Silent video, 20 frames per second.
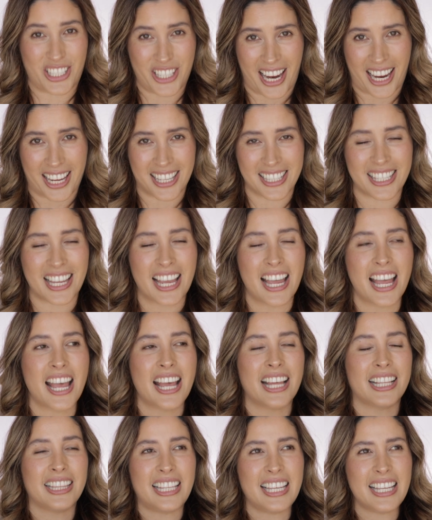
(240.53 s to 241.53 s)
shades.
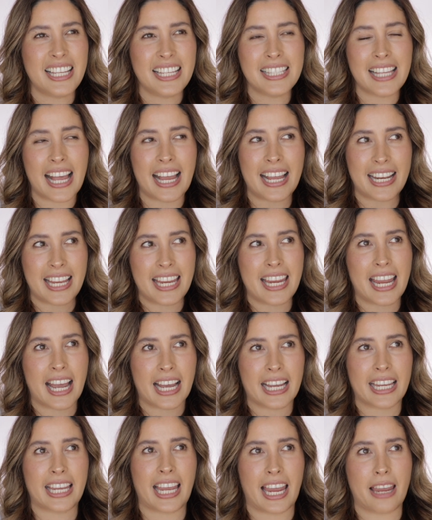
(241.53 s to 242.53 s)
This
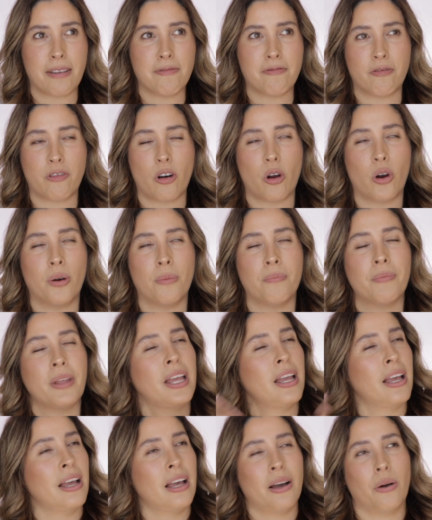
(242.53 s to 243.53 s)
idea came from,
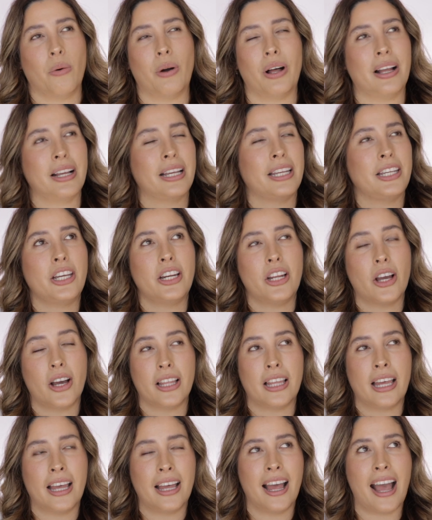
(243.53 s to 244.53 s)
well, you know,
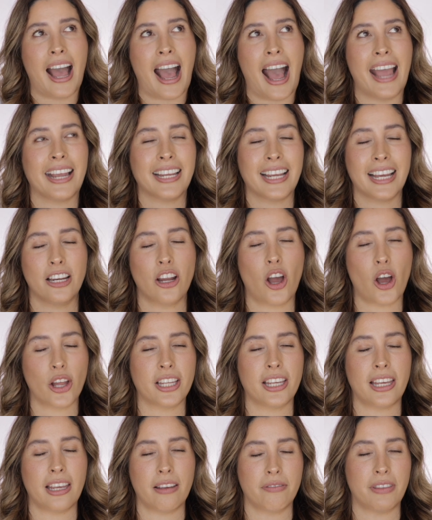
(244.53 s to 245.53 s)
I
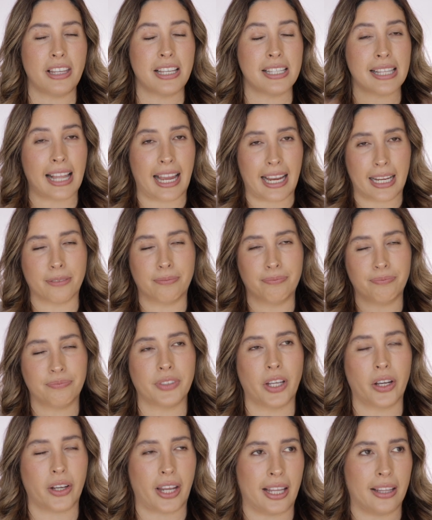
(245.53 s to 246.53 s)
cannot give this like,
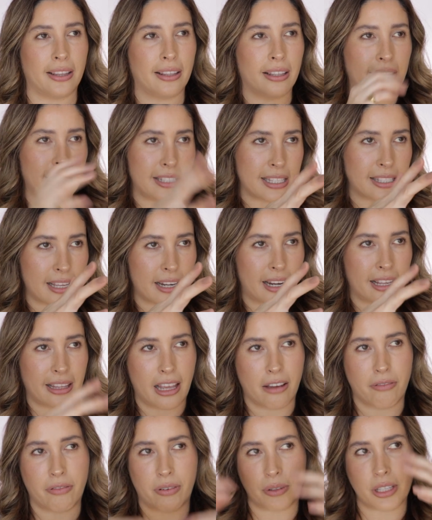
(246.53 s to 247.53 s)
okay, this is an
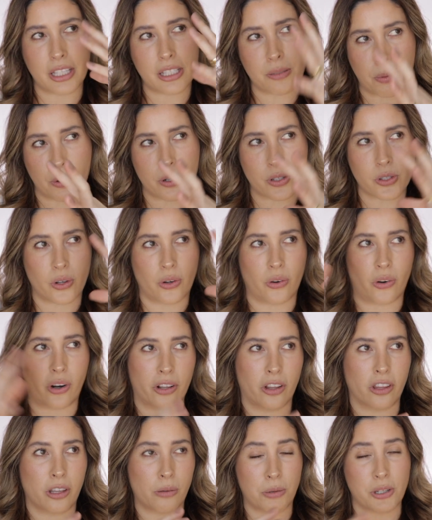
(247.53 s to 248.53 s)
idea from this person or
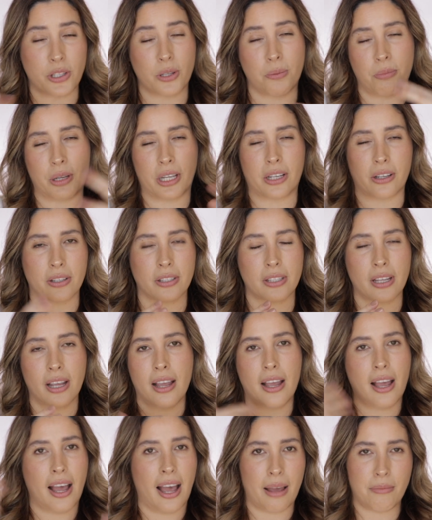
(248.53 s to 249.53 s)
another person because,
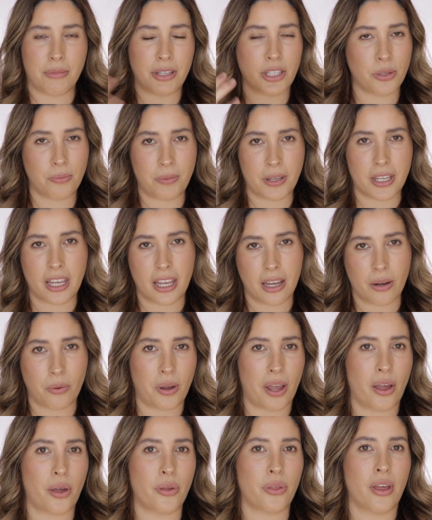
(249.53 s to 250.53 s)
I mean, to begin
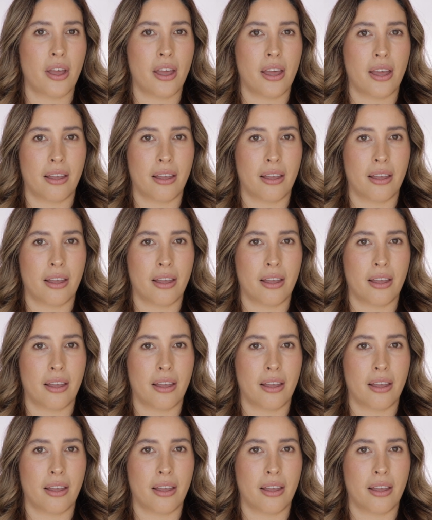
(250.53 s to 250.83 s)
with,